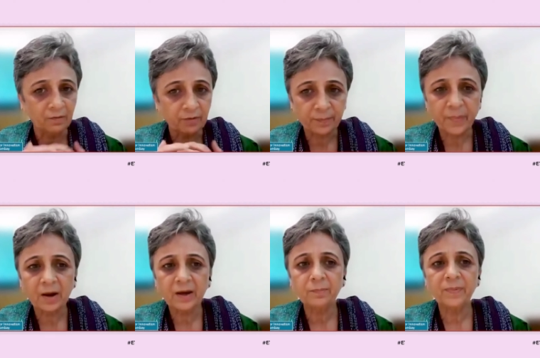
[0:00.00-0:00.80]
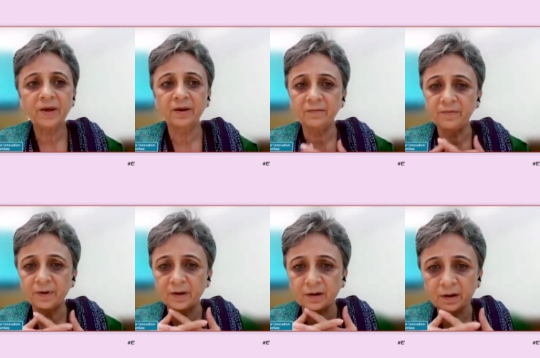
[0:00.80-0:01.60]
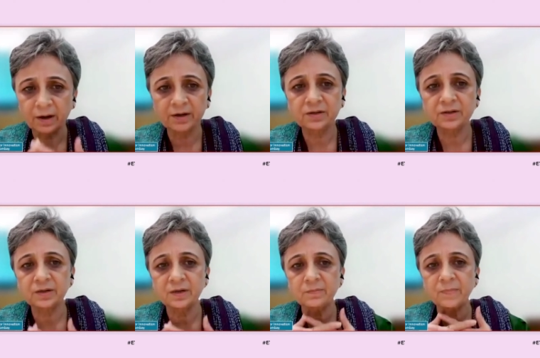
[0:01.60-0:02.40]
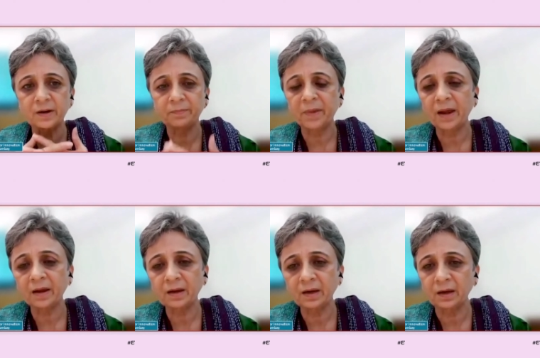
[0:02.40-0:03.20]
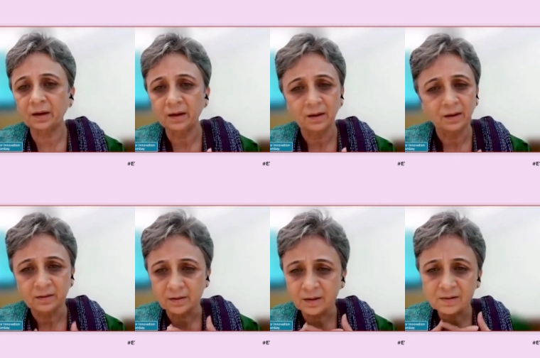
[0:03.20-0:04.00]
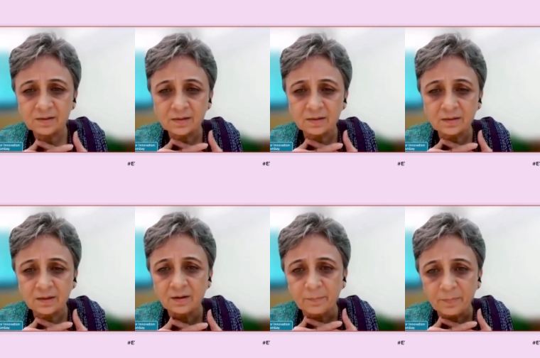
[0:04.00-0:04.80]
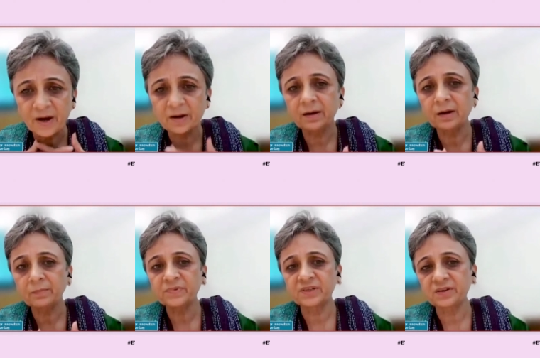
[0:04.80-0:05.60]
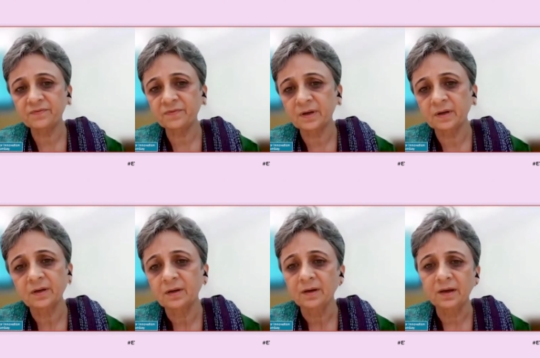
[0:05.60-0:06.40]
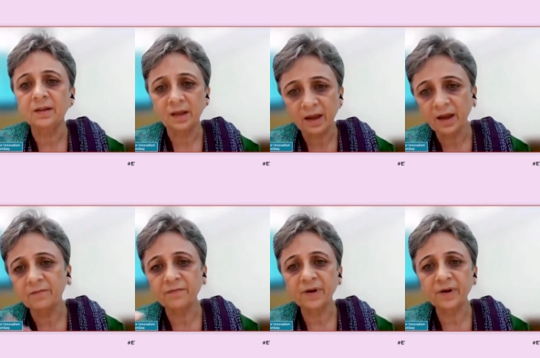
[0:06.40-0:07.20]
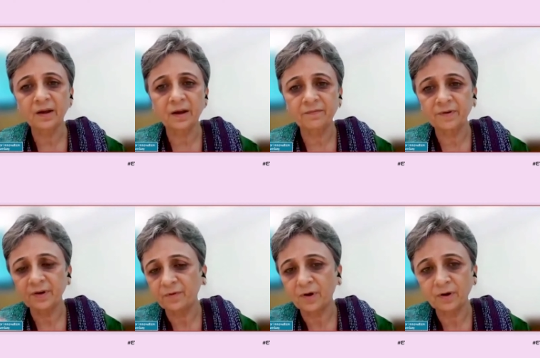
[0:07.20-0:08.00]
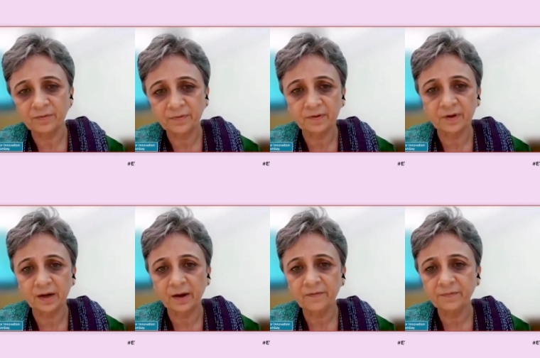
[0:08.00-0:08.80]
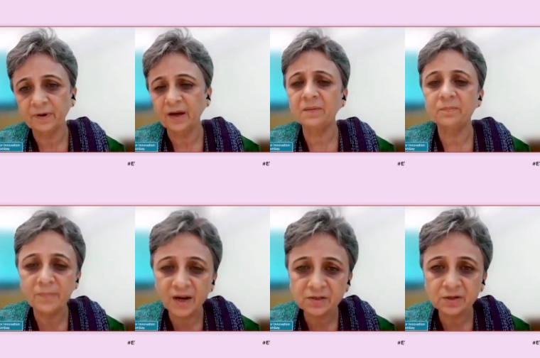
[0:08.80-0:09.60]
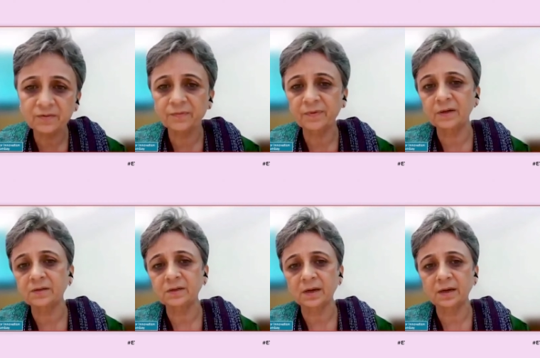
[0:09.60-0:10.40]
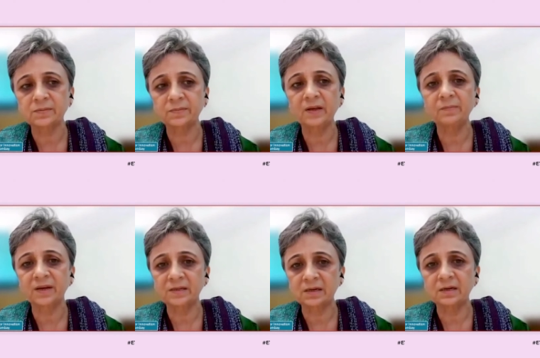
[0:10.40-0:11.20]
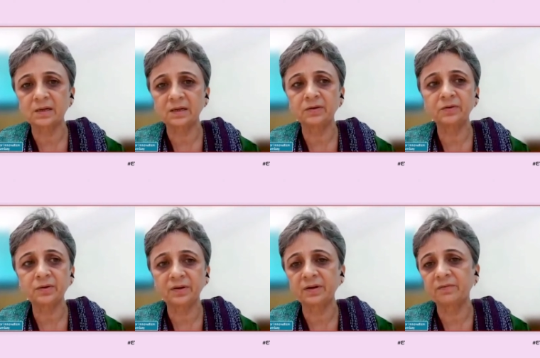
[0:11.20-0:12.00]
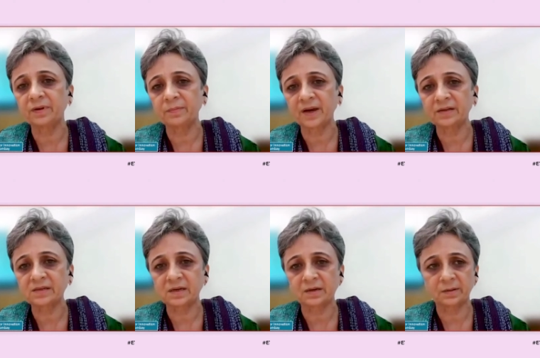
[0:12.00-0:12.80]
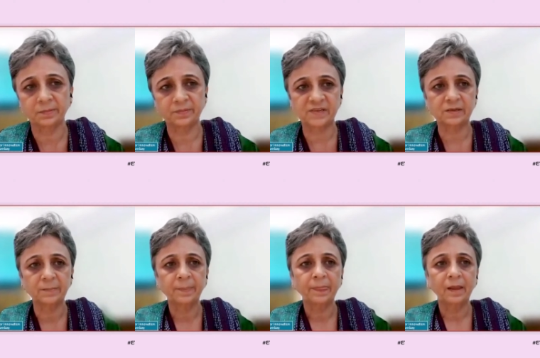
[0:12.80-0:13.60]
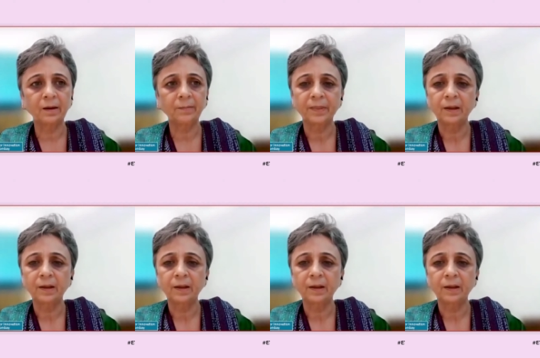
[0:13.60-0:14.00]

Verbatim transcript: our buying behavior, entertainment, banking. There is a paradigm shift in every every walk of our life and much of it has been basically you know driven by startups yeah